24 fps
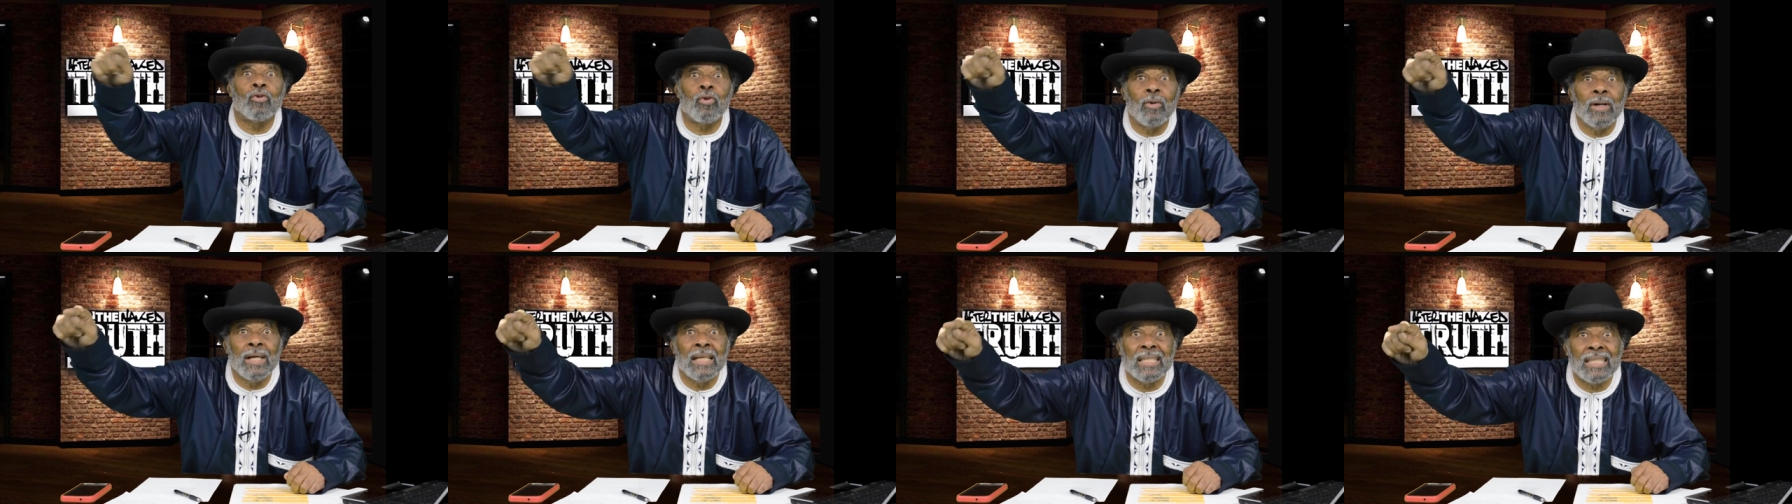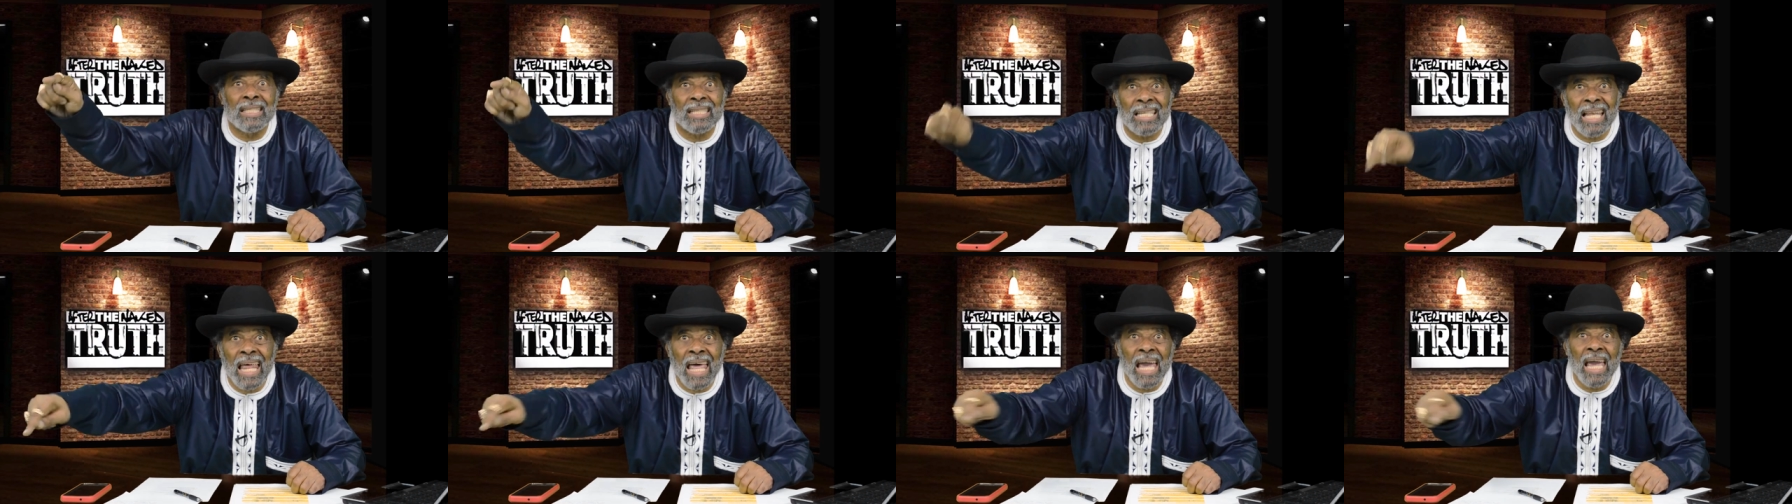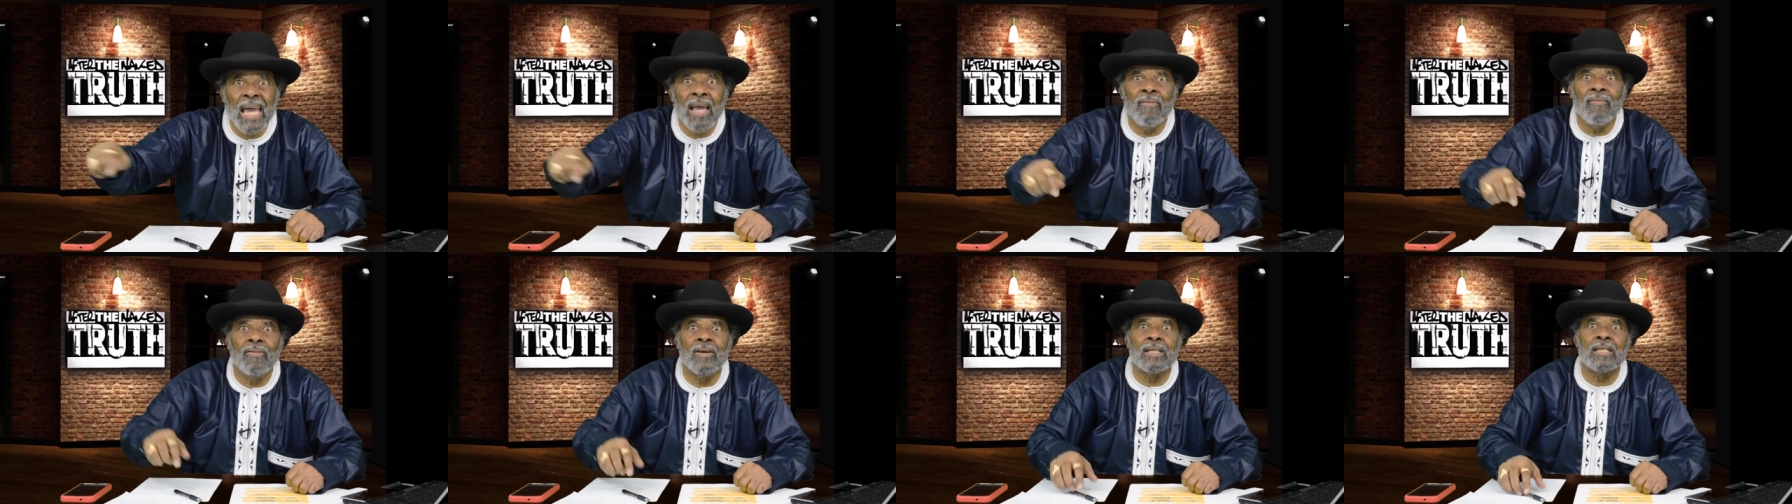to
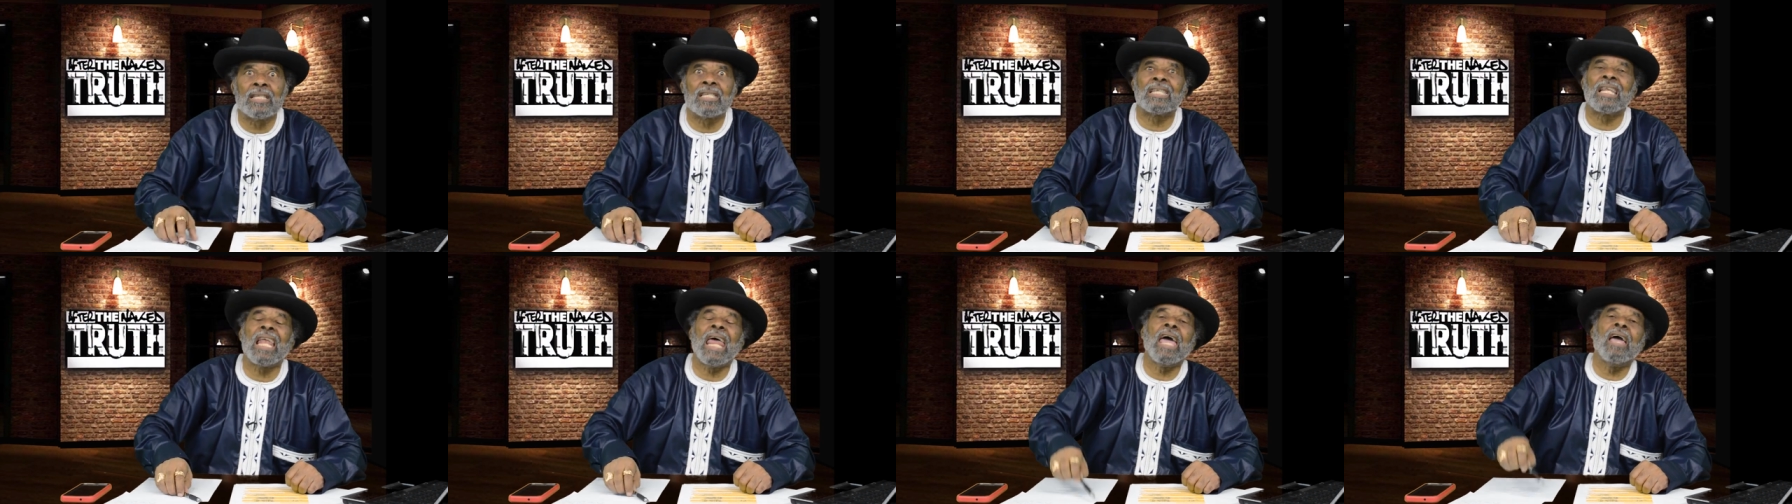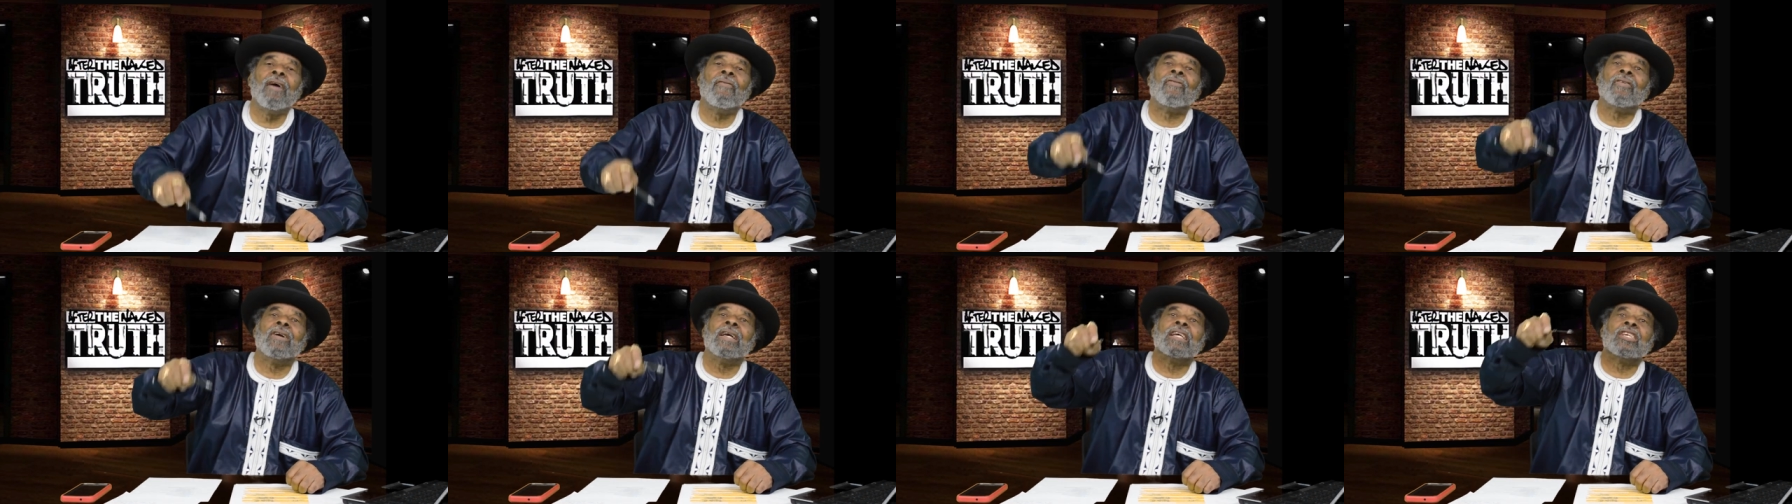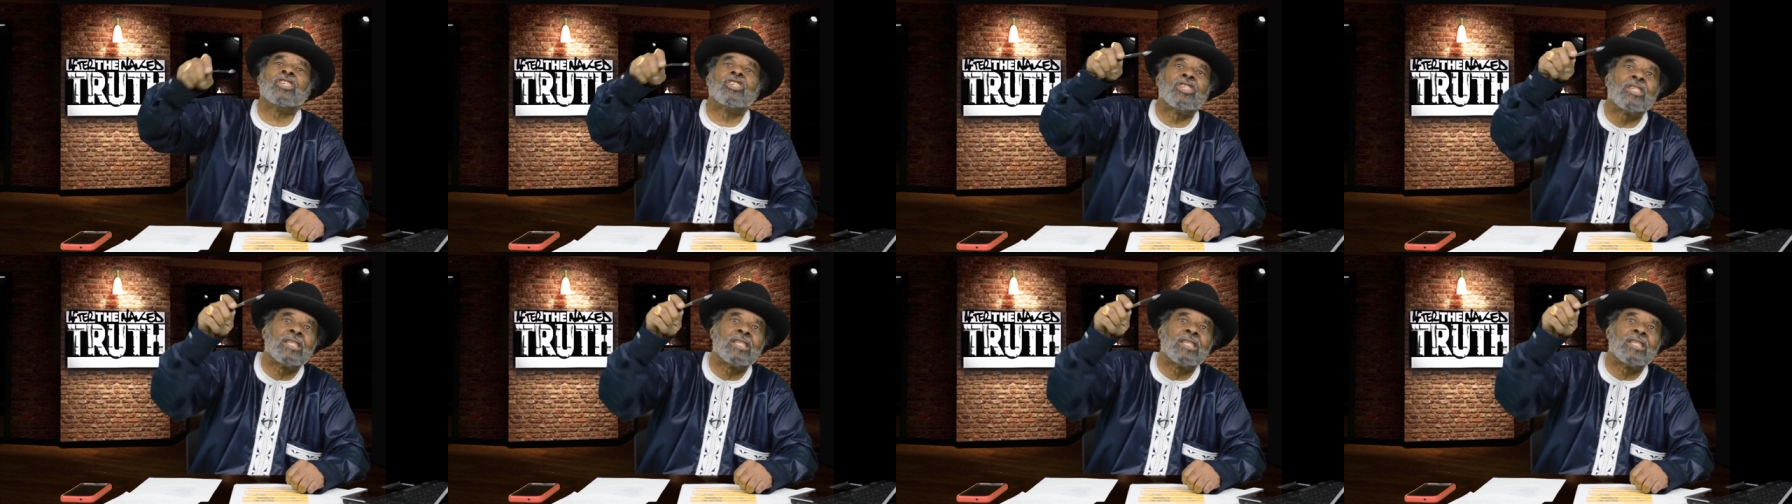enslave us. Slavery is